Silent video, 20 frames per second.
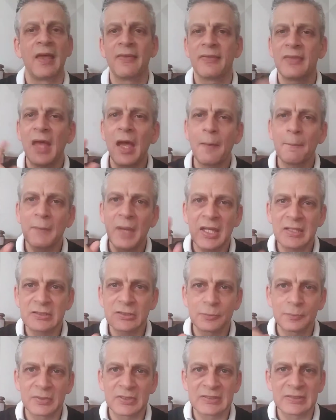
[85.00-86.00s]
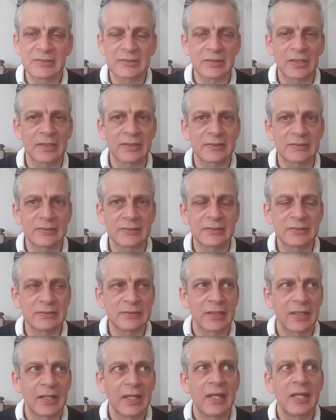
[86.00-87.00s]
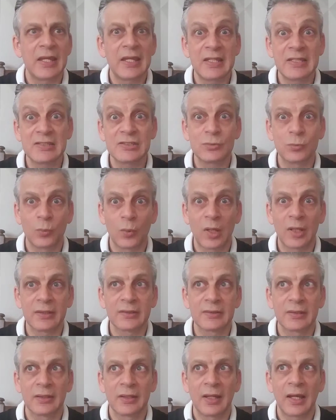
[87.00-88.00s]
That master business license is what